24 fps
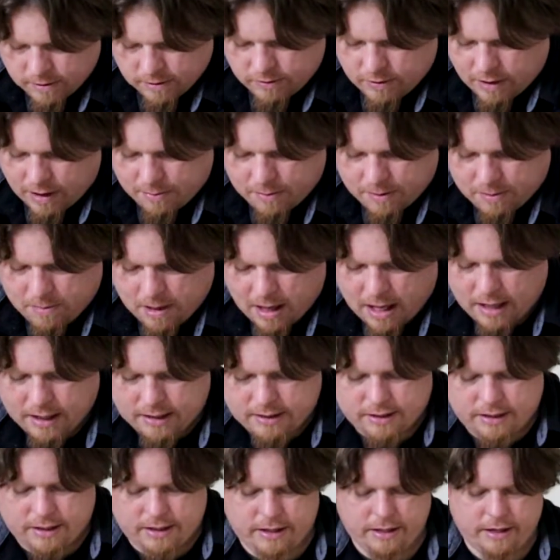Drop the
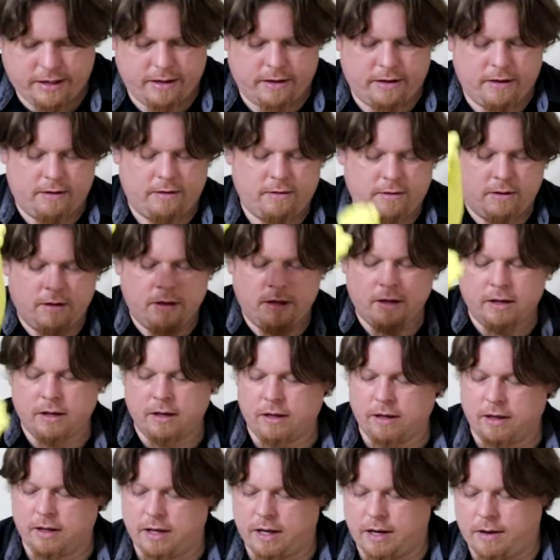magazine here.
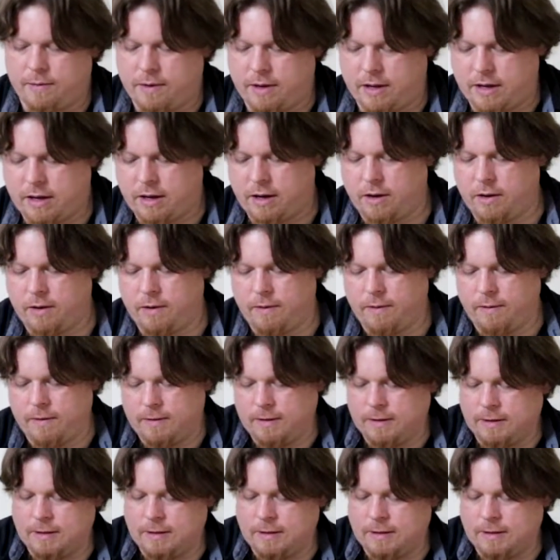There we go.